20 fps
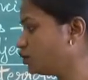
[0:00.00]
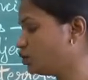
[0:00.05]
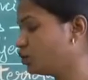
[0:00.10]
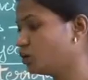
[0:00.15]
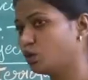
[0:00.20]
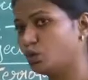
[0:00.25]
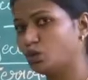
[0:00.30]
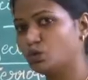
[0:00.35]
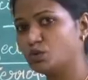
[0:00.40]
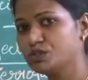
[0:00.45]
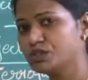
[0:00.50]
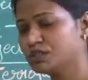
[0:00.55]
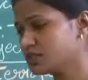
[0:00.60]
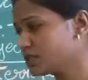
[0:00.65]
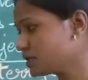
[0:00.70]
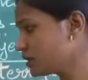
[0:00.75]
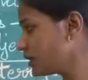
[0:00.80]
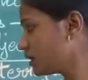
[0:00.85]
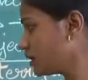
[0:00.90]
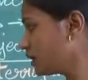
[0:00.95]

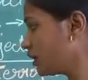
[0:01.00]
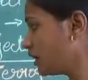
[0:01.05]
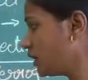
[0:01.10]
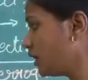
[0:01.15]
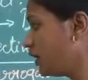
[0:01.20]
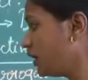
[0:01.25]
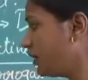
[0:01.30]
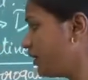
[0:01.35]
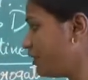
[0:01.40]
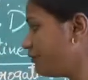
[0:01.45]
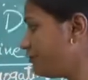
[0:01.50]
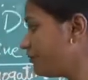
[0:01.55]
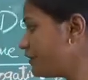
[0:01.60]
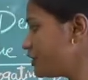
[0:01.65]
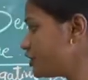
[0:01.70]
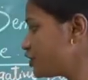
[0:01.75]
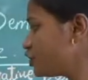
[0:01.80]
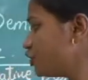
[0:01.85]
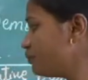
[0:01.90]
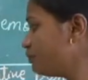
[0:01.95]
Those
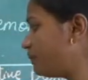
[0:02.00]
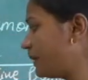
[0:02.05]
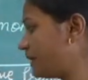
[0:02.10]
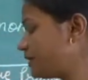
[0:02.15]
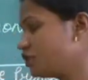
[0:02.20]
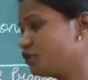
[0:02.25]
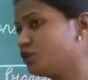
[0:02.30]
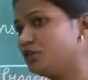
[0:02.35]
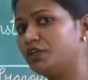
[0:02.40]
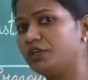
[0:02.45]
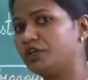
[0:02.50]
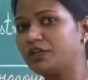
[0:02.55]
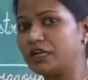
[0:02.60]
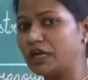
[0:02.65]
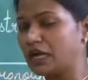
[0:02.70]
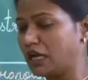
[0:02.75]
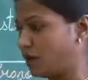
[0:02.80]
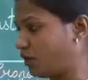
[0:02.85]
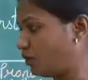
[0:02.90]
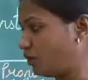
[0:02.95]
refers to particular
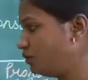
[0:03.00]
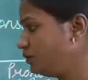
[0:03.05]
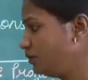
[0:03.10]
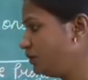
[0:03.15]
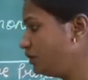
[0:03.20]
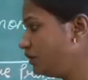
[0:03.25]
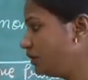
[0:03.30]
noun